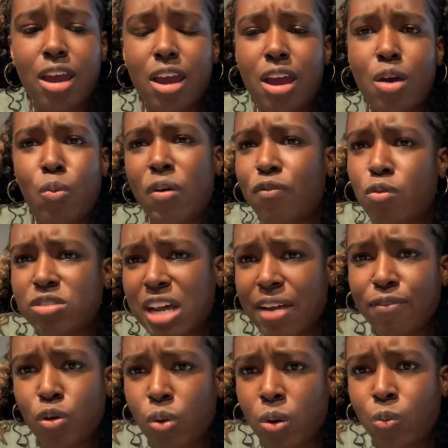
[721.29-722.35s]
and went full time
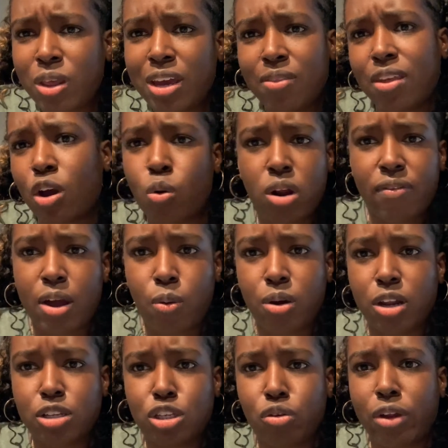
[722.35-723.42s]
for 1 week and then quit if I
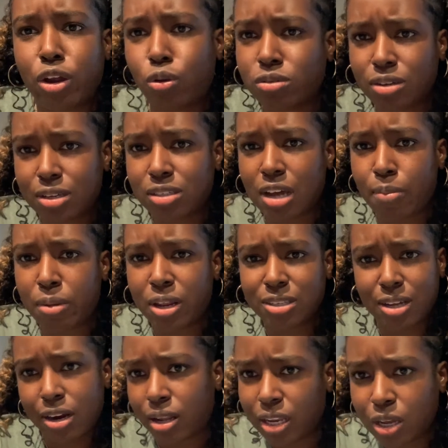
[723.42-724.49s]
wanted to. Like, who's gonna stop me? It's
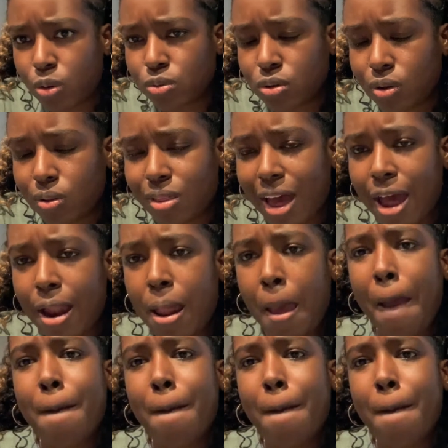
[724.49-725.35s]
not illegal to do that.